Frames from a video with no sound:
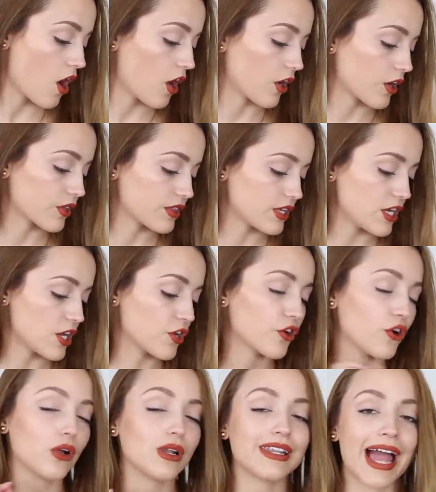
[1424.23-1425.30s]
are the
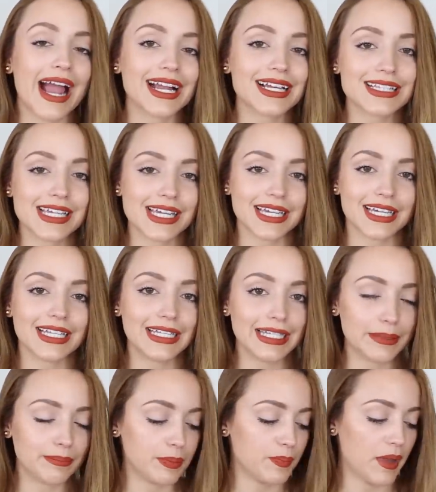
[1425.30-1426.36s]
Girlactic
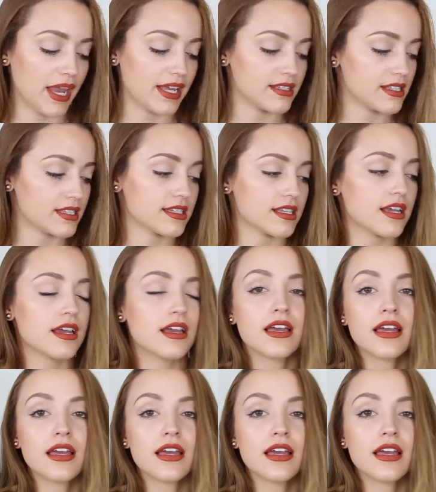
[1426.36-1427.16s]
lip paints.